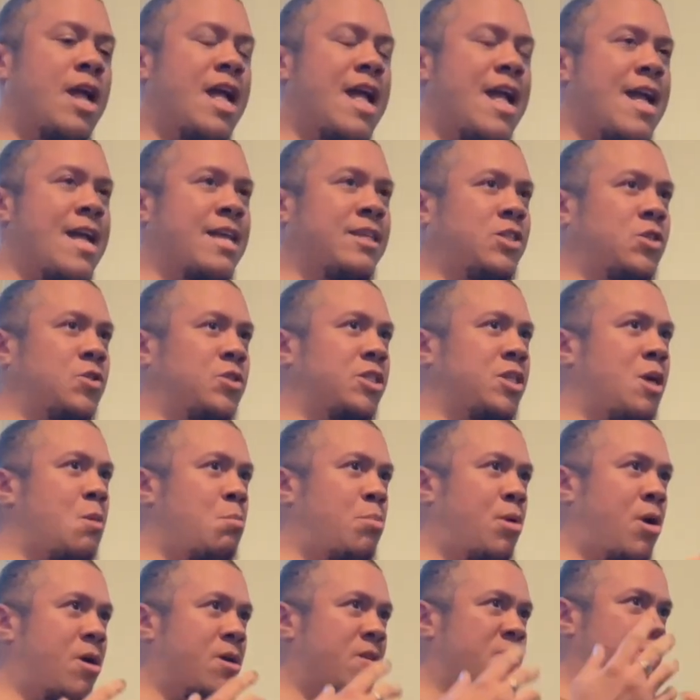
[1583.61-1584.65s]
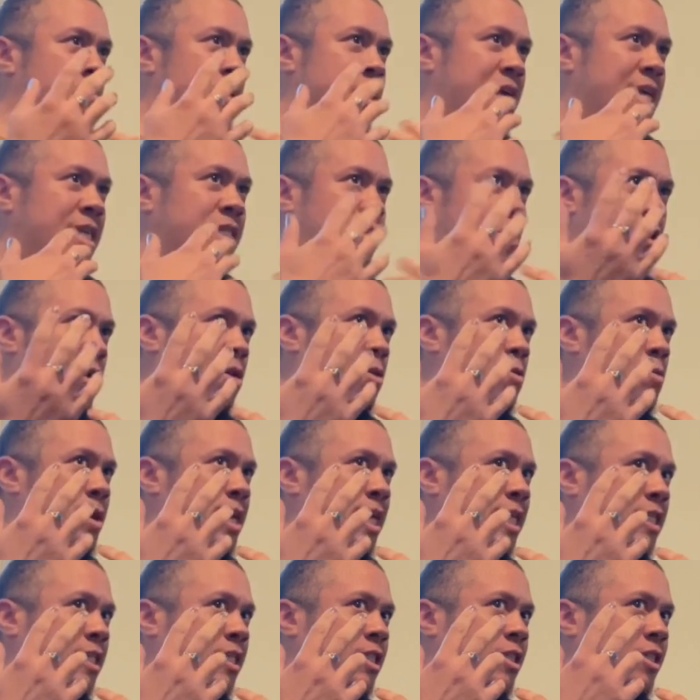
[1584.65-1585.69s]
And so some part of me is
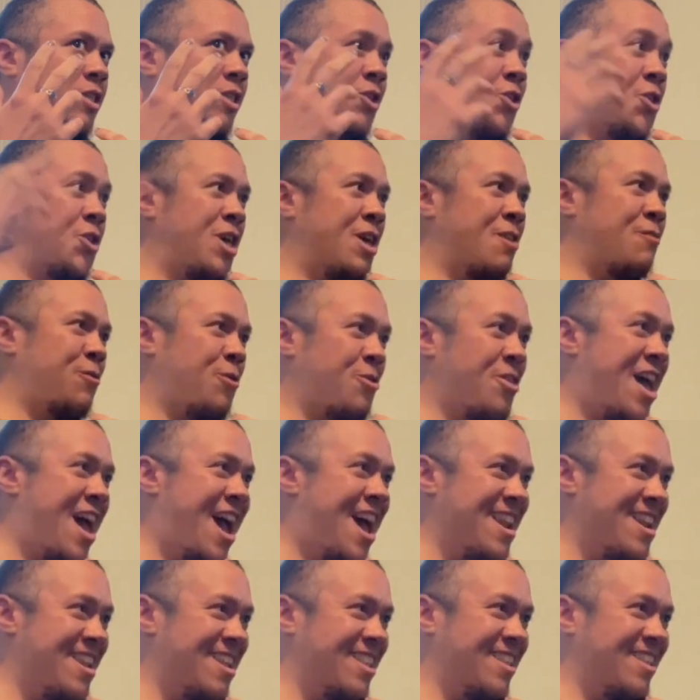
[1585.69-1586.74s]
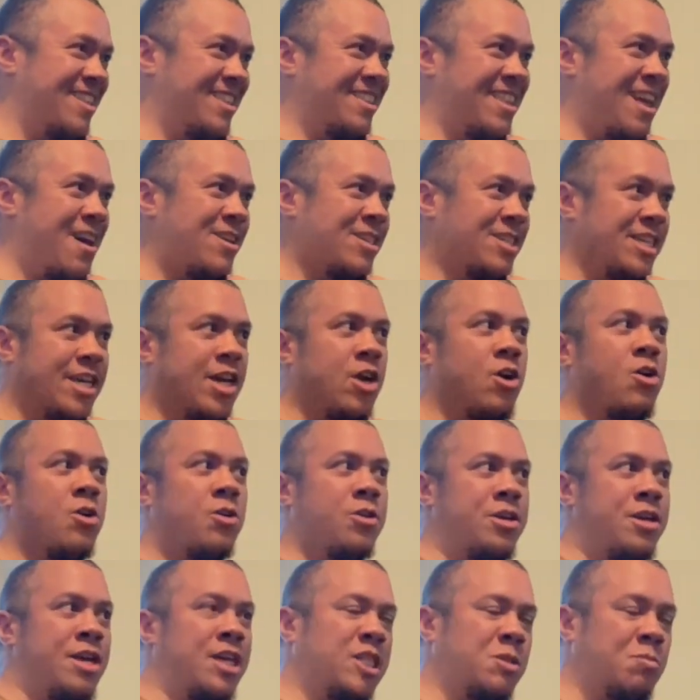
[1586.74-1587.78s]
always looking for that. That was like an
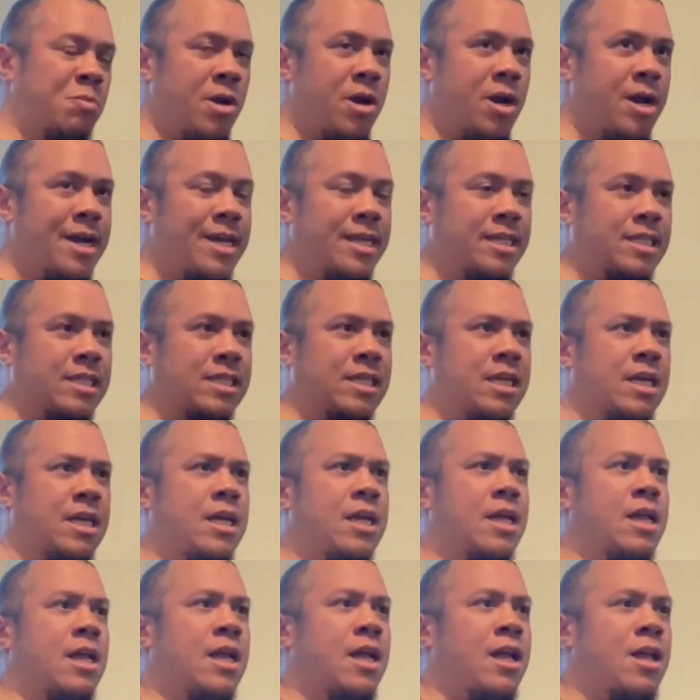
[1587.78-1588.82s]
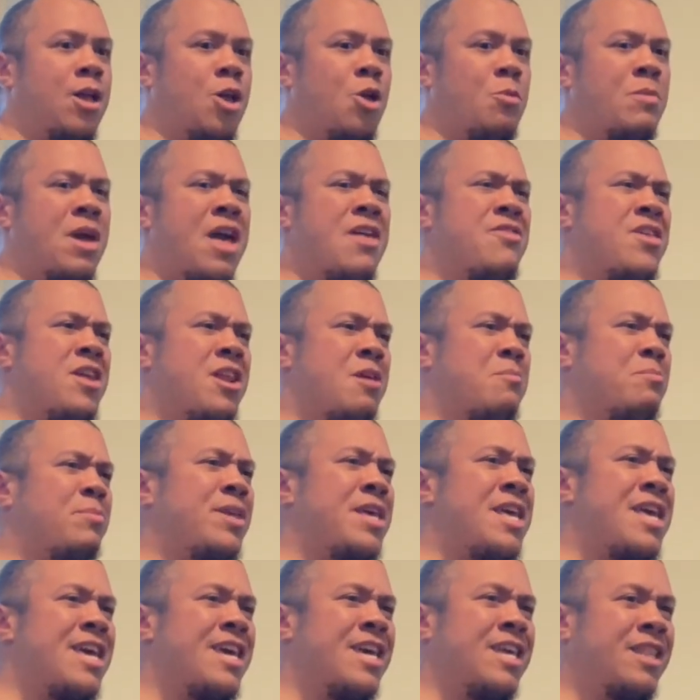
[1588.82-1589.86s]
early experience. And then I'm
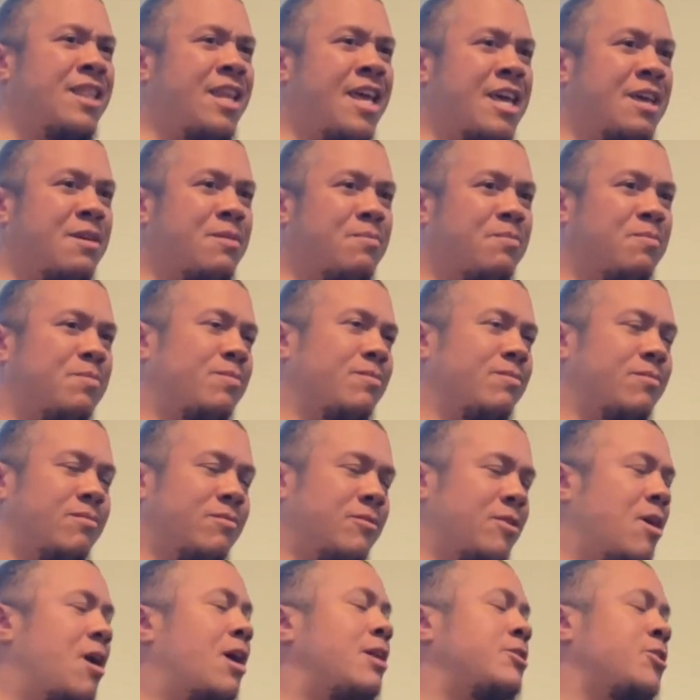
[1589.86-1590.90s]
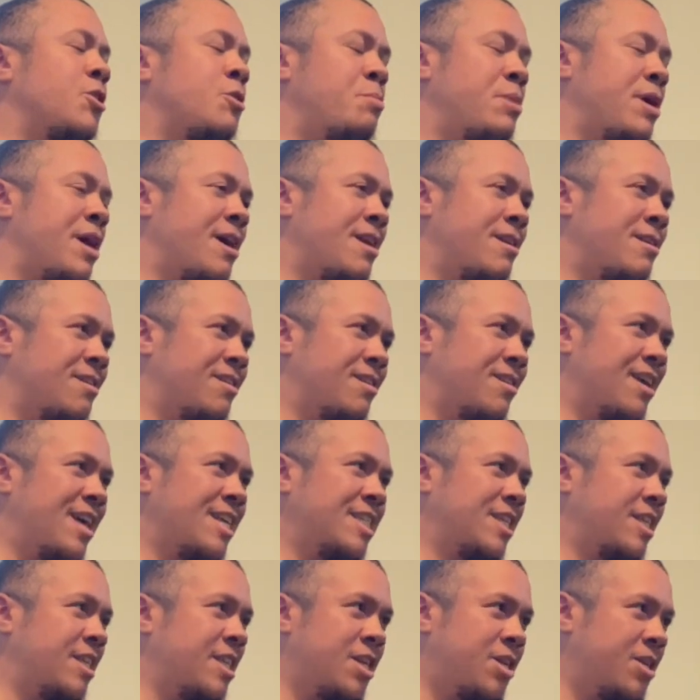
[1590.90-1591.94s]
playing in like concert band as
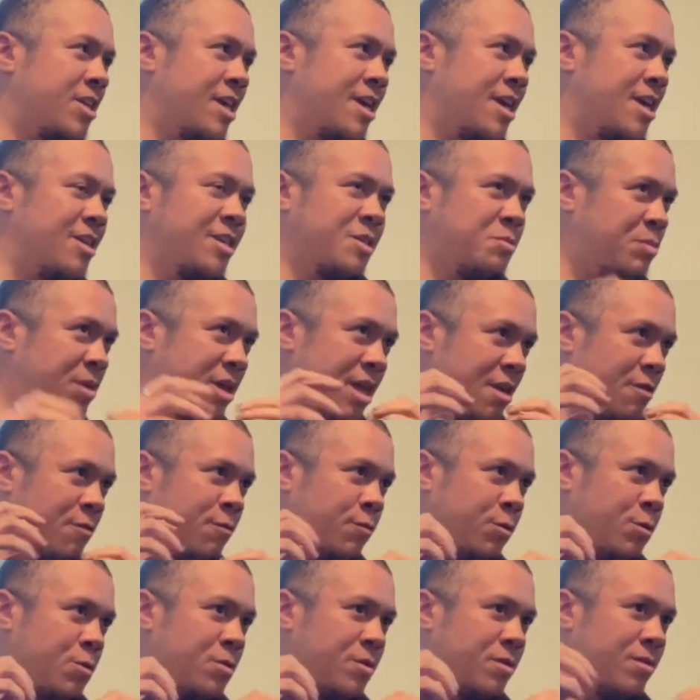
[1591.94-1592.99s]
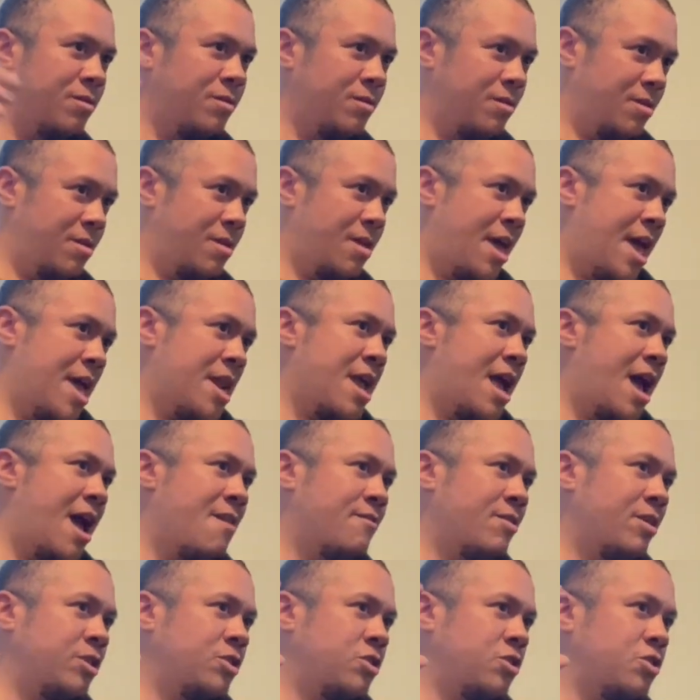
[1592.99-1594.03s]
a little kid, just playing flute and
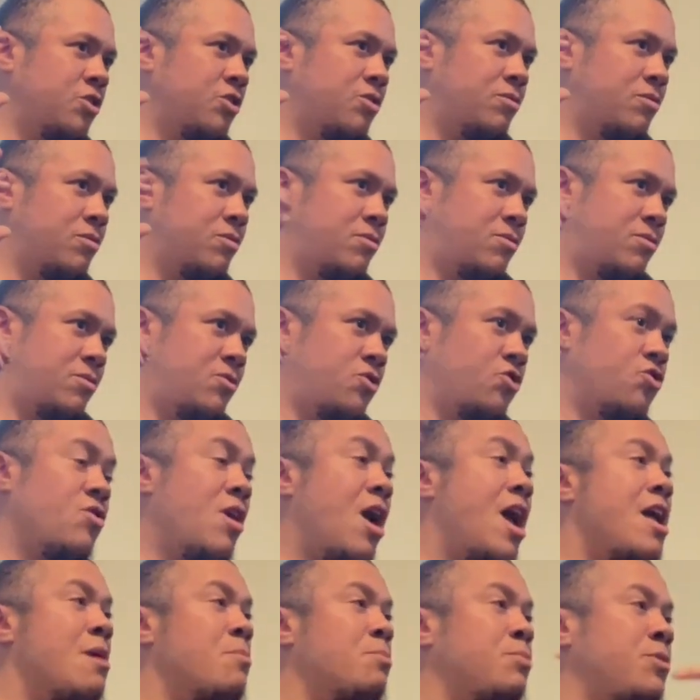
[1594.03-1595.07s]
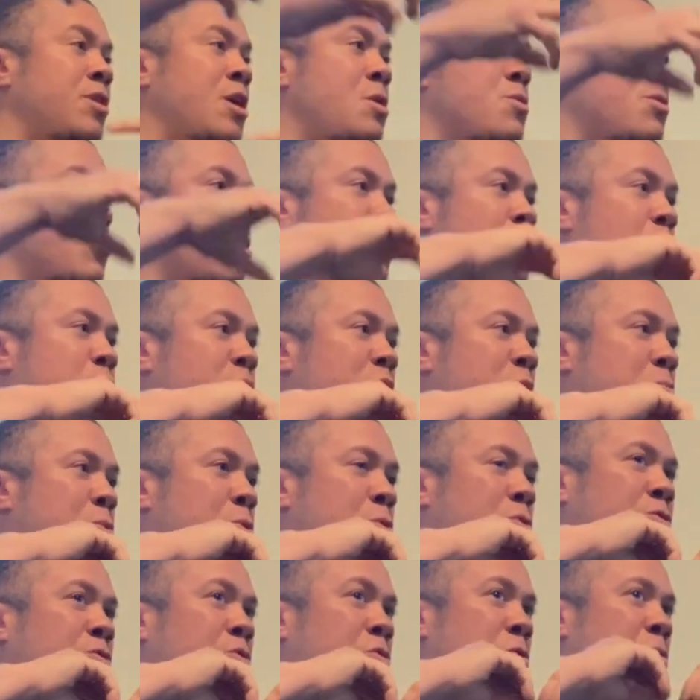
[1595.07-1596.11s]
having to try and play with other people
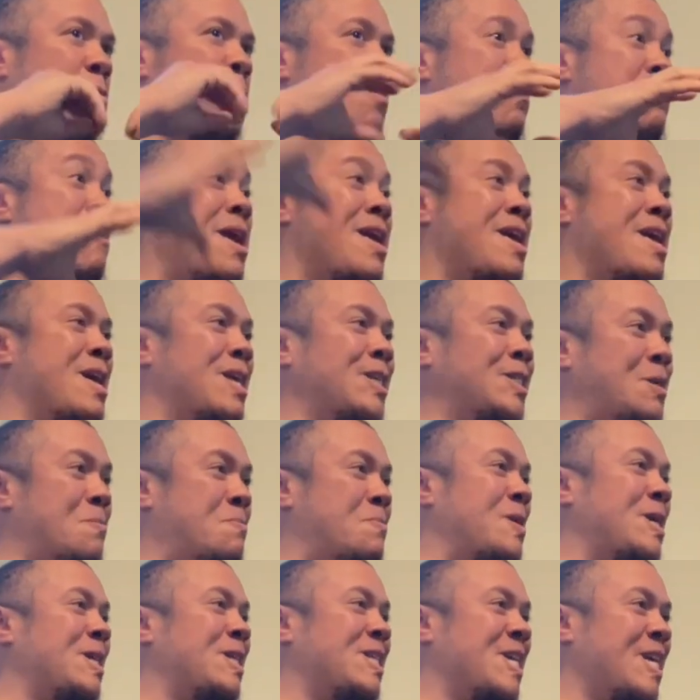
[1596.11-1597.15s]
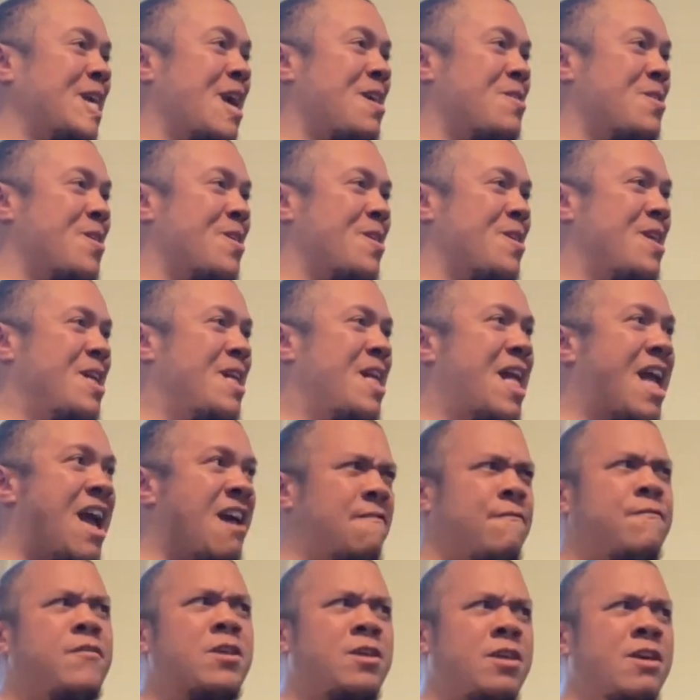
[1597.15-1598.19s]
so that we're making something together and
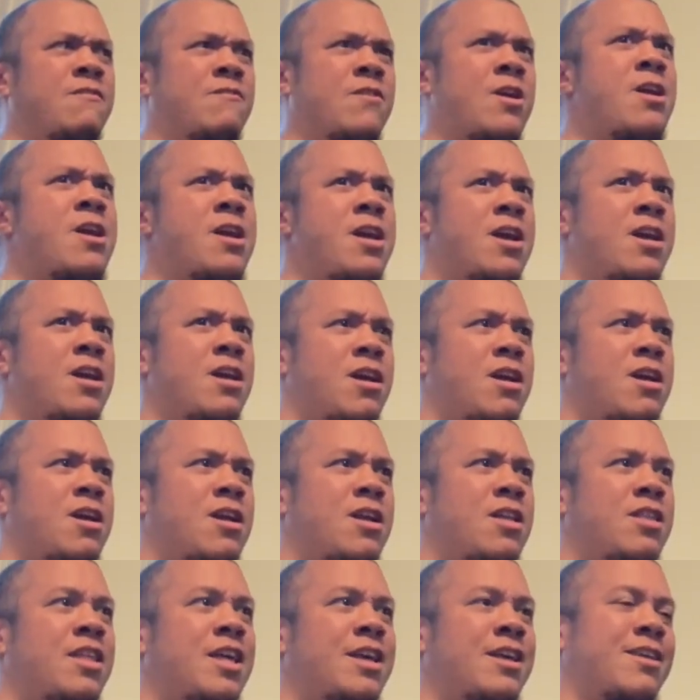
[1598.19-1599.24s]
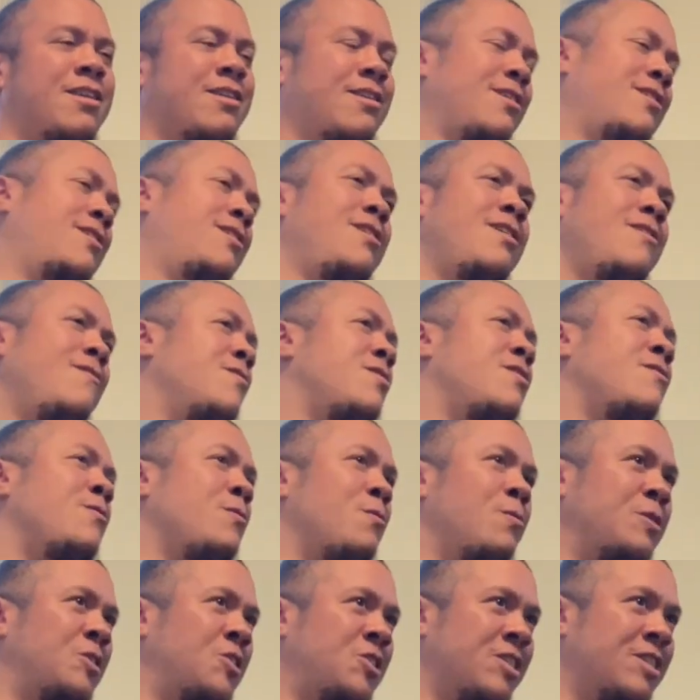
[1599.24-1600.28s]
feeling very like, even if it
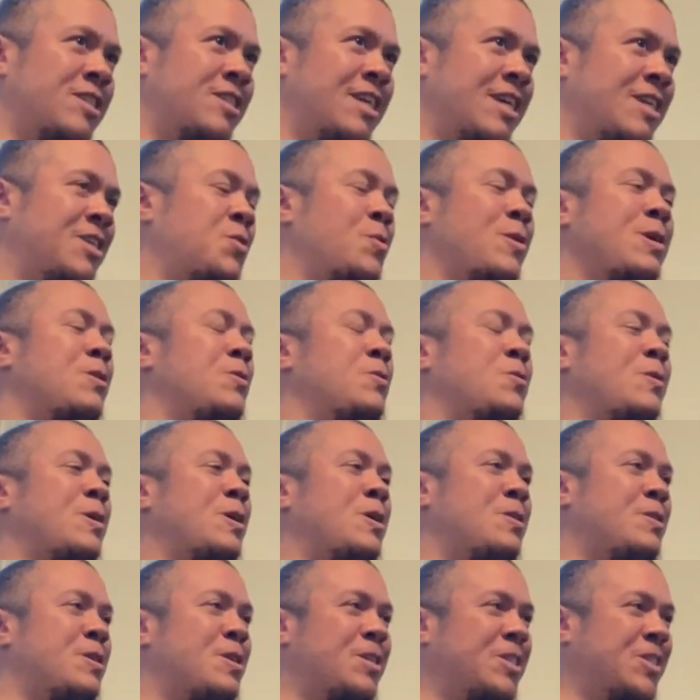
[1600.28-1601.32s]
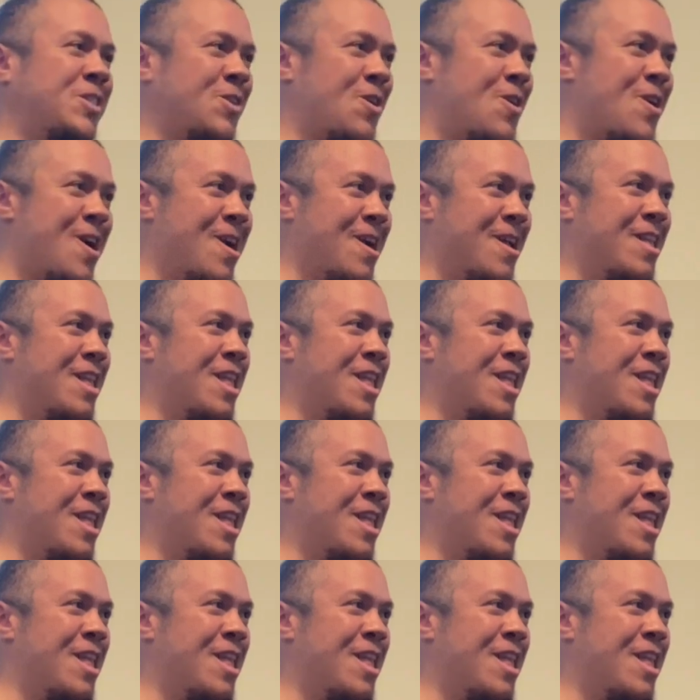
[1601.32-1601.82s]
was just like Twinkle Twinkle Little Star,